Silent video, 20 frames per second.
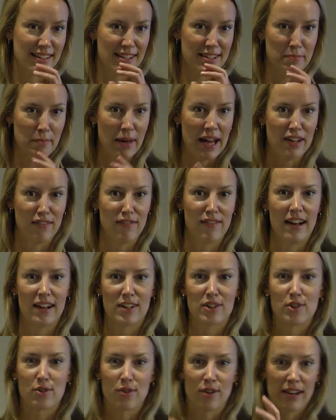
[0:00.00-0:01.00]
it's
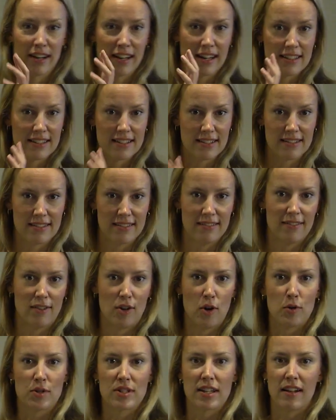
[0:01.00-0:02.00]
manufacturing, it's
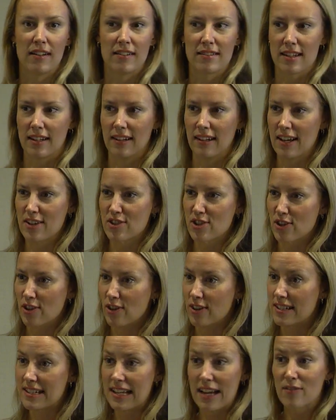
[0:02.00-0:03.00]
hotels and
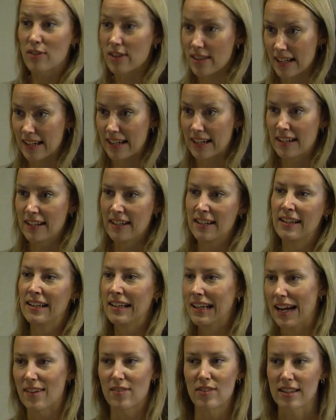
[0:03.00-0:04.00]
leisure, it's everything.
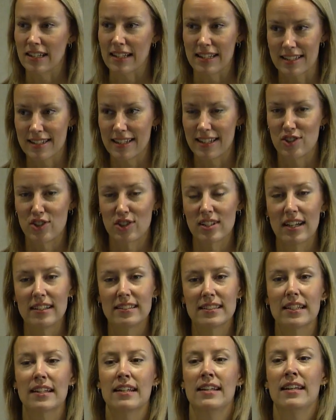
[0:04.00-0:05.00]
Everything is
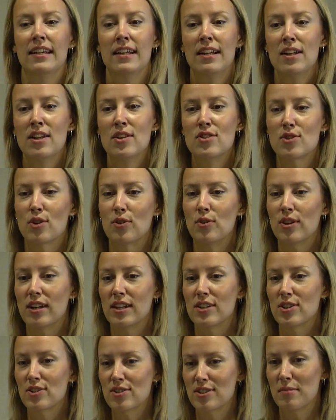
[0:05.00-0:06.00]
digitizing. So you
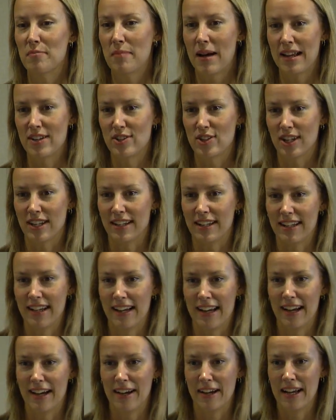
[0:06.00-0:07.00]
can just imagine
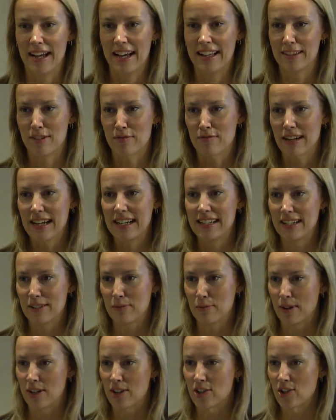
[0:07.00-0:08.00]
the rate
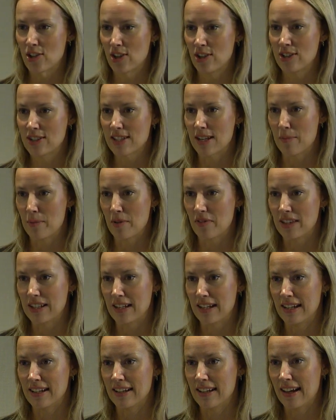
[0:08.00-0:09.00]
at which some of
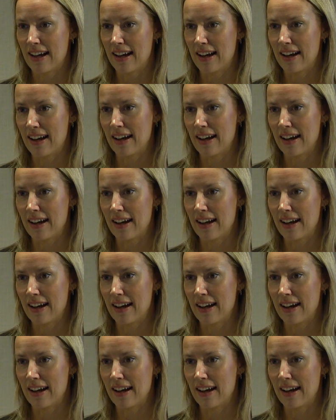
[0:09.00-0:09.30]
the